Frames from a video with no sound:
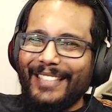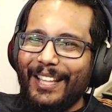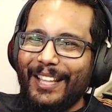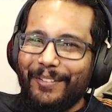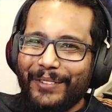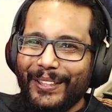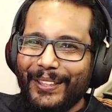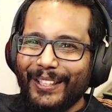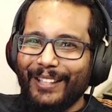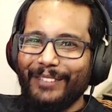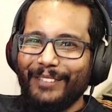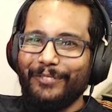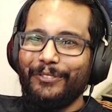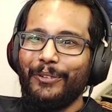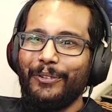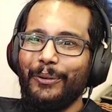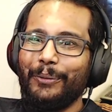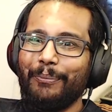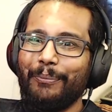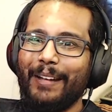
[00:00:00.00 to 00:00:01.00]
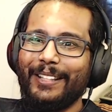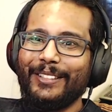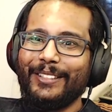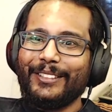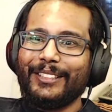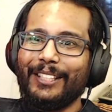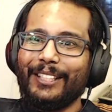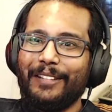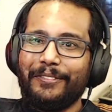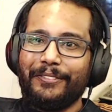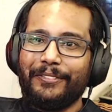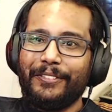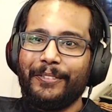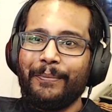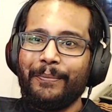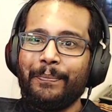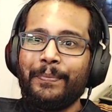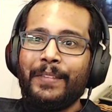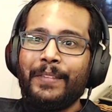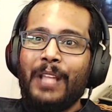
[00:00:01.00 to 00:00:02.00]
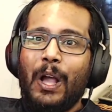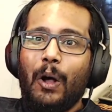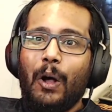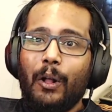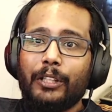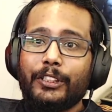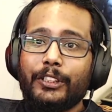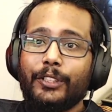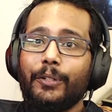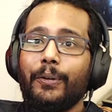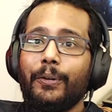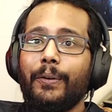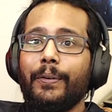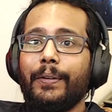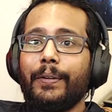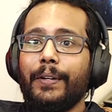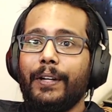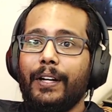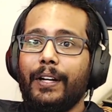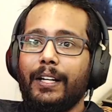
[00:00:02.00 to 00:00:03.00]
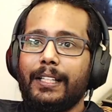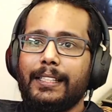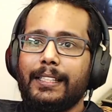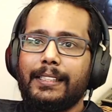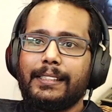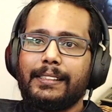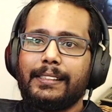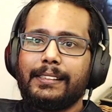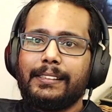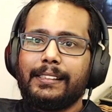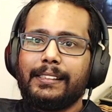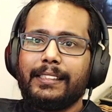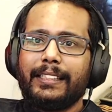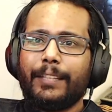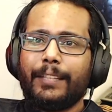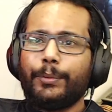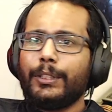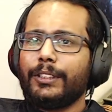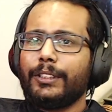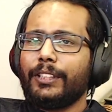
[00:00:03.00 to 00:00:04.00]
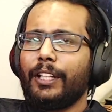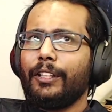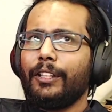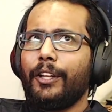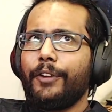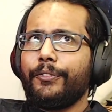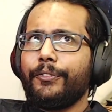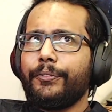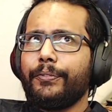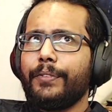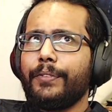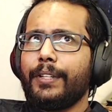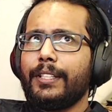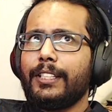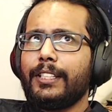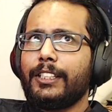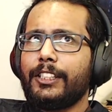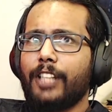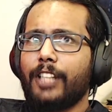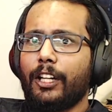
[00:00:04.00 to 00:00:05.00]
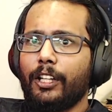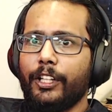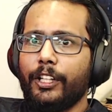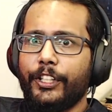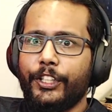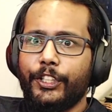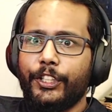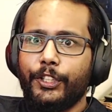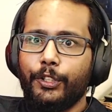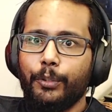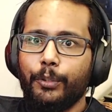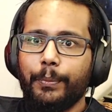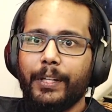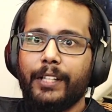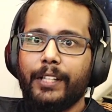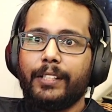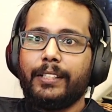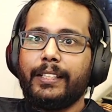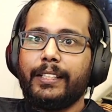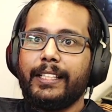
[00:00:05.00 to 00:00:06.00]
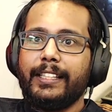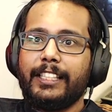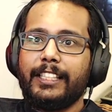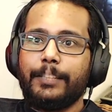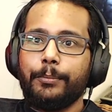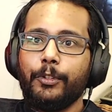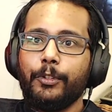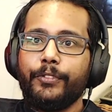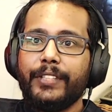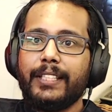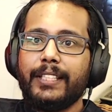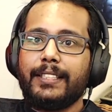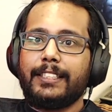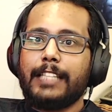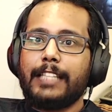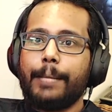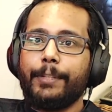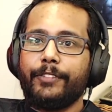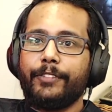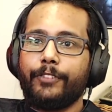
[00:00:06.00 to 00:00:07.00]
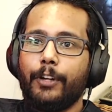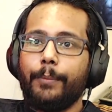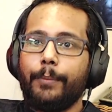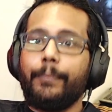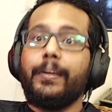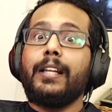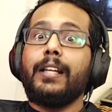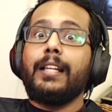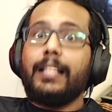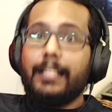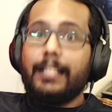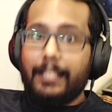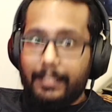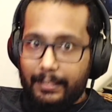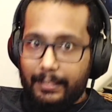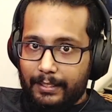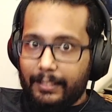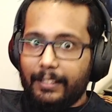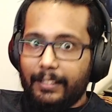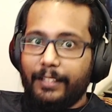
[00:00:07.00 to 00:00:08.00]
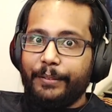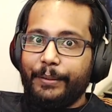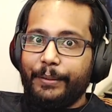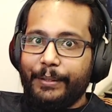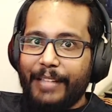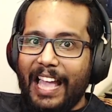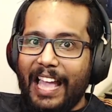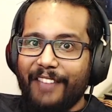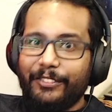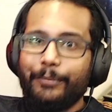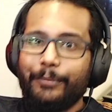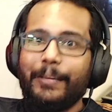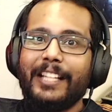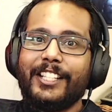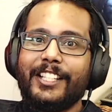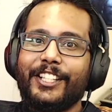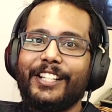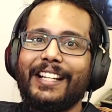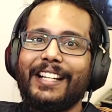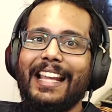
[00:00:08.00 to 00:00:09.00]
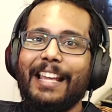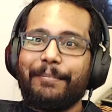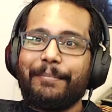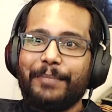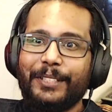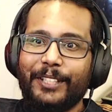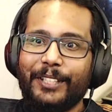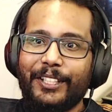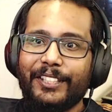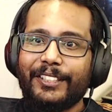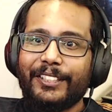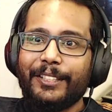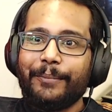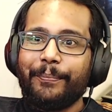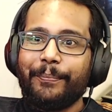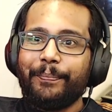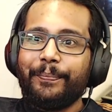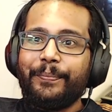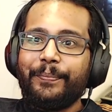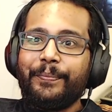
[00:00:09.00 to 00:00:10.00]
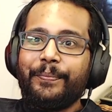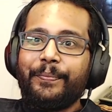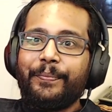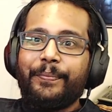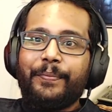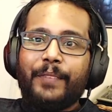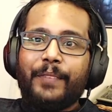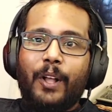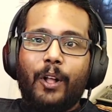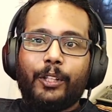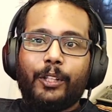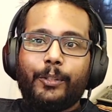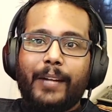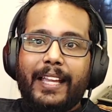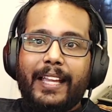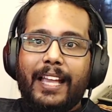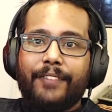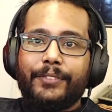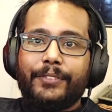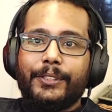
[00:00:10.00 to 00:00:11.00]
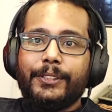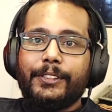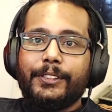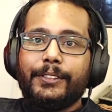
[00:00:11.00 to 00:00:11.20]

see everything unfold by yourself. Also, uh, there was a lot of subtle humor in this movie, stemming from the aforementioned absurdism. Although I have